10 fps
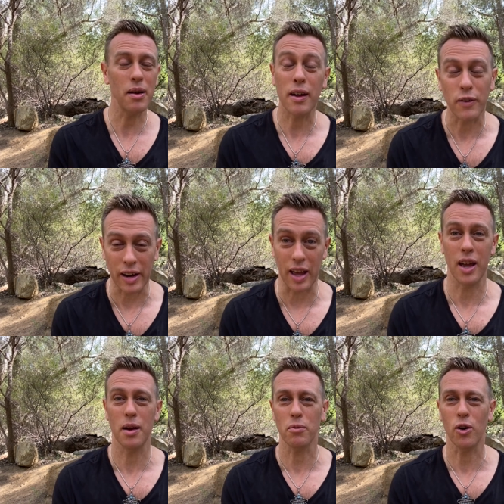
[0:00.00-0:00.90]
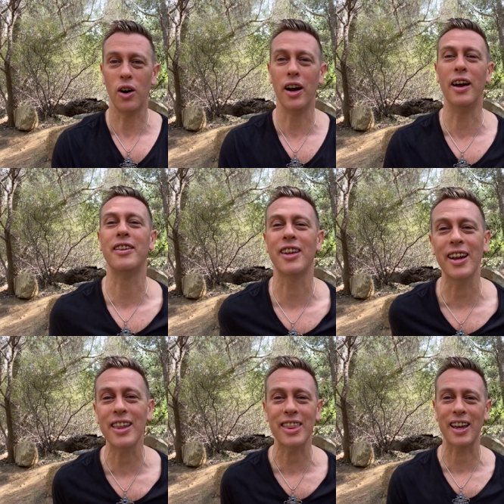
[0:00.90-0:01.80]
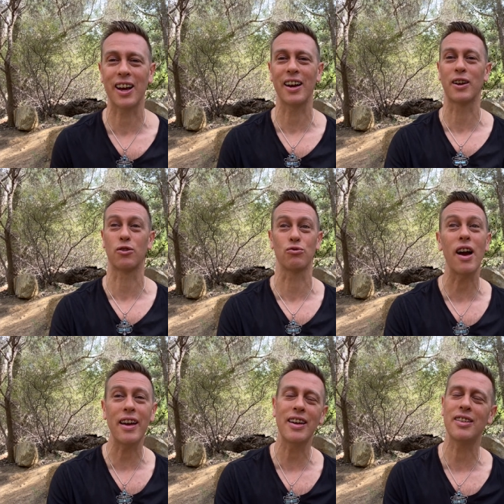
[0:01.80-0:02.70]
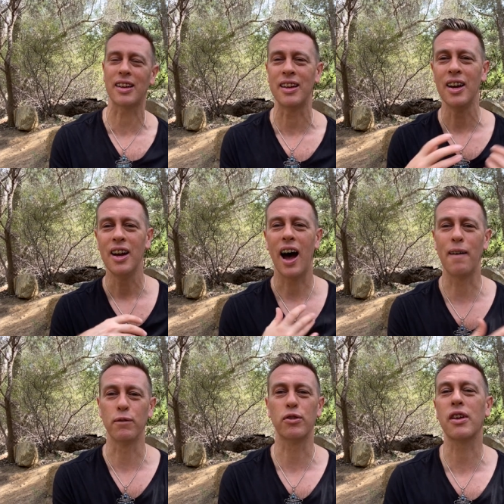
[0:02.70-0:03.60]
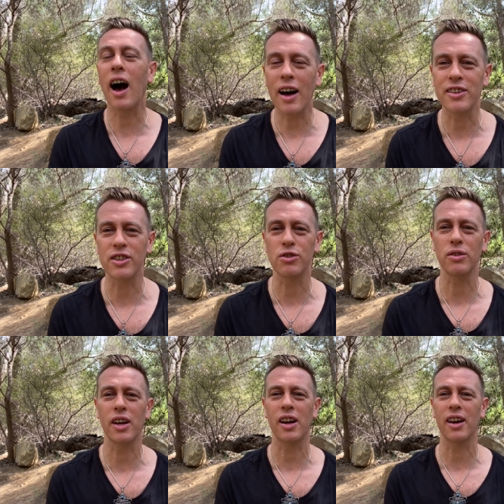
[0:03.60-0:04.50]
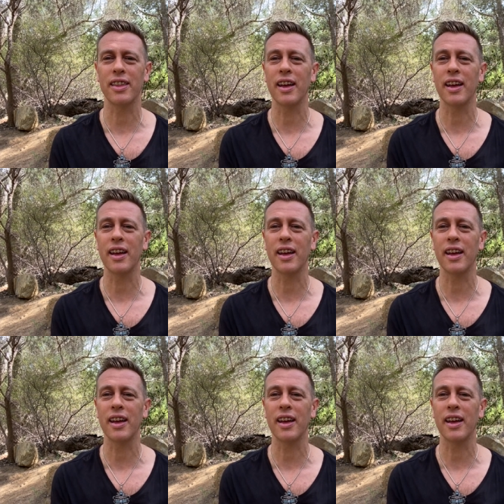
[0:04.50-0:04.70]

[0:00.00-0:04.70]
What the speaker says: even hemorrhoids, anything kind of crazy, scar tissue and that kind of